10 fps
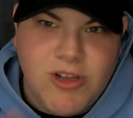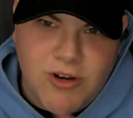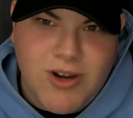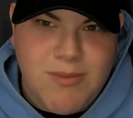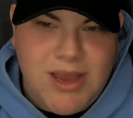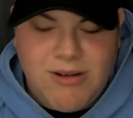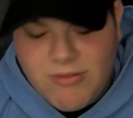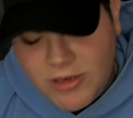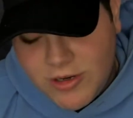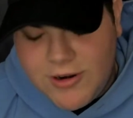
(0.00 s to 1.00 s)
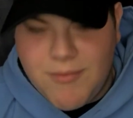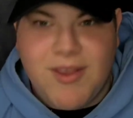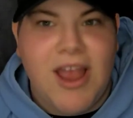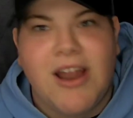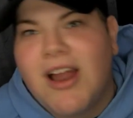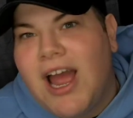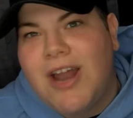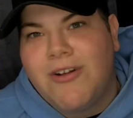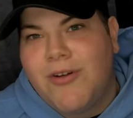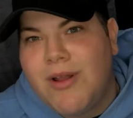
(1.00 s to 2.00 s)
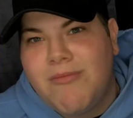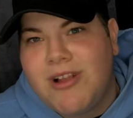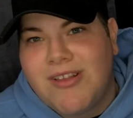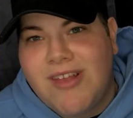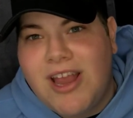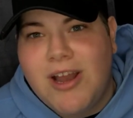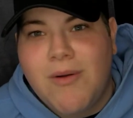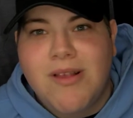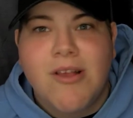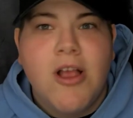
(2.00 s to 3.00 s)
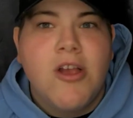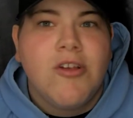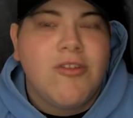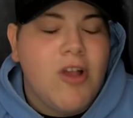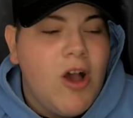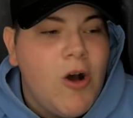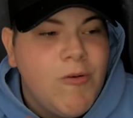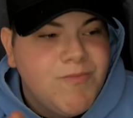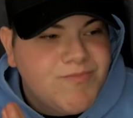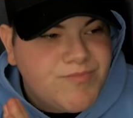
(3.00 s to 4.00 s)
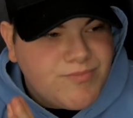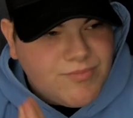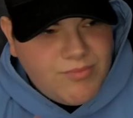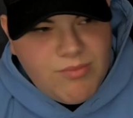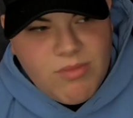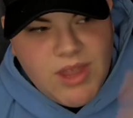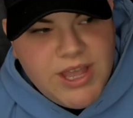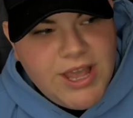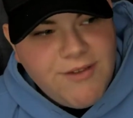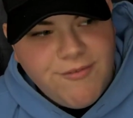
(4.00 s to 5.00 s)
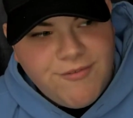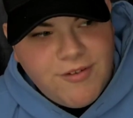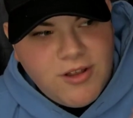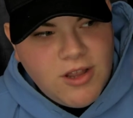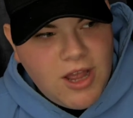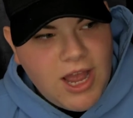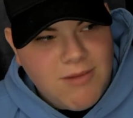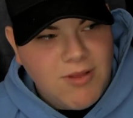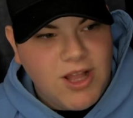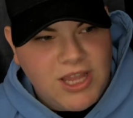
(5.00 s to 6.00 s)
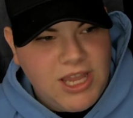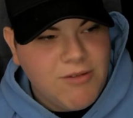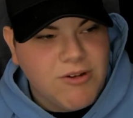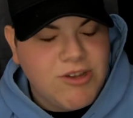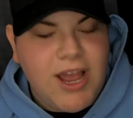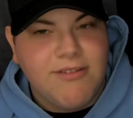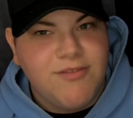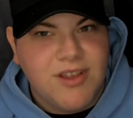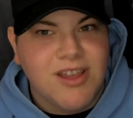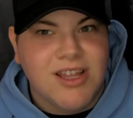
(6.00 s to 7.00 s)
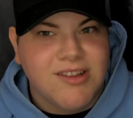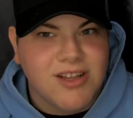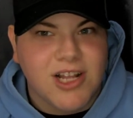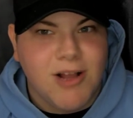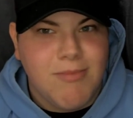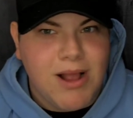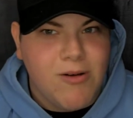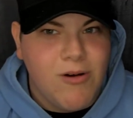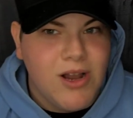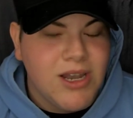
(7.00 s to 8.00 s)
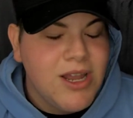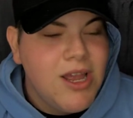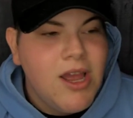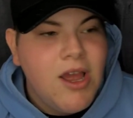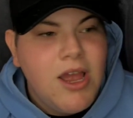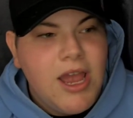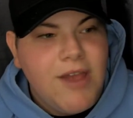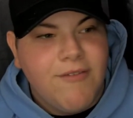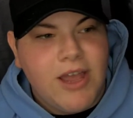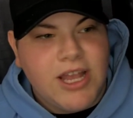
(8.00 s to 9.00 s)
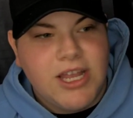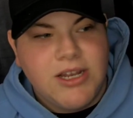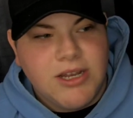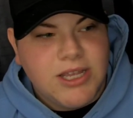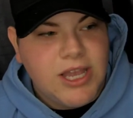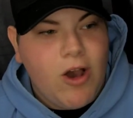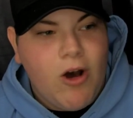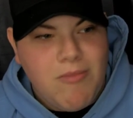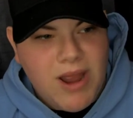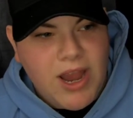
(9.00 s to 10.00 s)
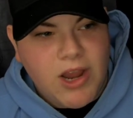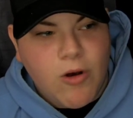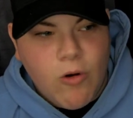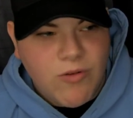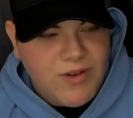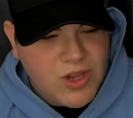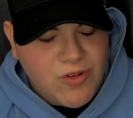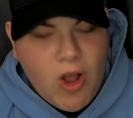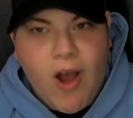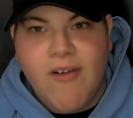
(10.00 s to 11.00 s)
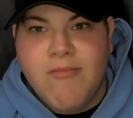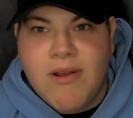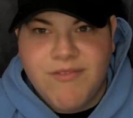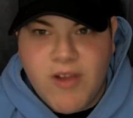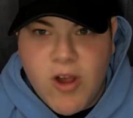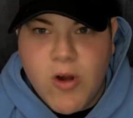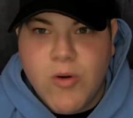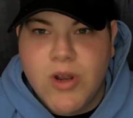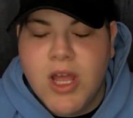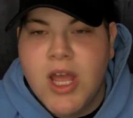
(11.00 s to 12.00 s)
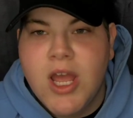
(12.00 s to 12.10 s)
You know what I mean? You know what I'm saying? I don't know what I'm really saying anyways. So if I'm lucky, which I have a feeling it's going to come back on, if I can get all my old videos off my phone,